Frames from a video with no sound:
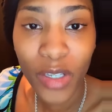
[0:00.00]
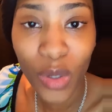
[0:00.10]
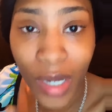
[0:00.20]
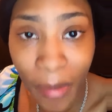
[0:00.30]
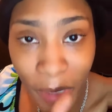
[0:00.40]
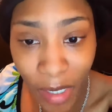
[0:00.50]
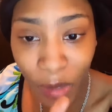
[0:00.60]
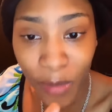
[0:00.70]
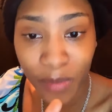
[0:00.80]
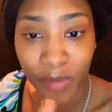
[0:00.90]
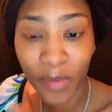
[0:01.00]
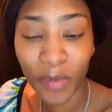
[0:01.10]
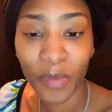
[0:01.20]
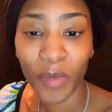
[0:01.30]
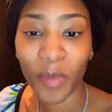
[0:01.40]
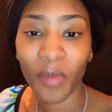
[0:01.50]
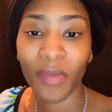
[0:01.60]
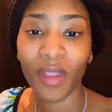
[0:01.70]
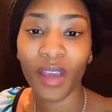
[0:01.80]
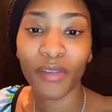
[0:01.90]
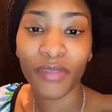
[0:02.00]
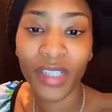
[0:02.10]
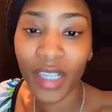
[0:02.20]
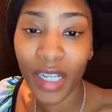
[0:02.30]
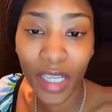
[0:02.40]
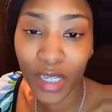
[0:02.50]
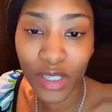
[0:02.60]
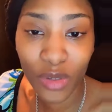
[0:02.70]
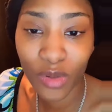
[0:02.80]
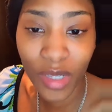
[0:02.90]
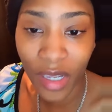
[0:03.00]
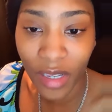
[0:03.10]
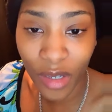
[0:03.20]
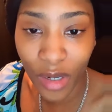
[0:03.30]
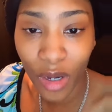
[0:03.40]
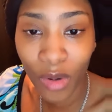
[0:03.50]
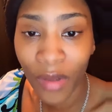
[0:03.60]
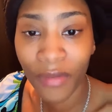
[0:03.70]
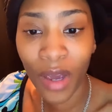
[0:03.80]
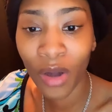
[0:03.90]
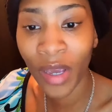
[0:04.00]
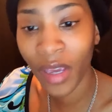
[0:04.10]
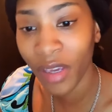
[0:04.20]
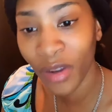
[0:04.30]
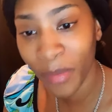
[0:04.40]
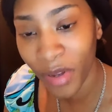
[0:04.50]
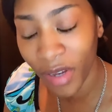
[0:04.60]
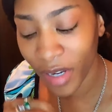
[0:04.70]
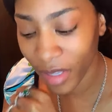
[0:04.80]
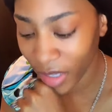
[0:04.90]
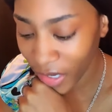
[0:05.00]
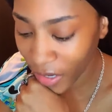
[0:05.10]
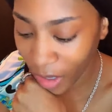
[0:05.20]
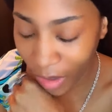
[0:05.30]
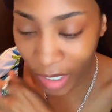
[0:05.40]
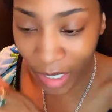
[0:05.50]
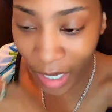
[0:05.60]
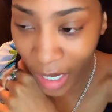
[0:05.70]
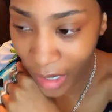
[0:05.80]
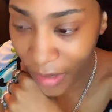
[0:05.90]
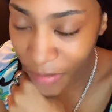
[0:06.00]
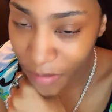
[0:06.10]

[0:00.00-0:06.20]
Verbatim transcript: So let me know if it's any issues that, you know, if y'all can't hear me or anything at all in the live.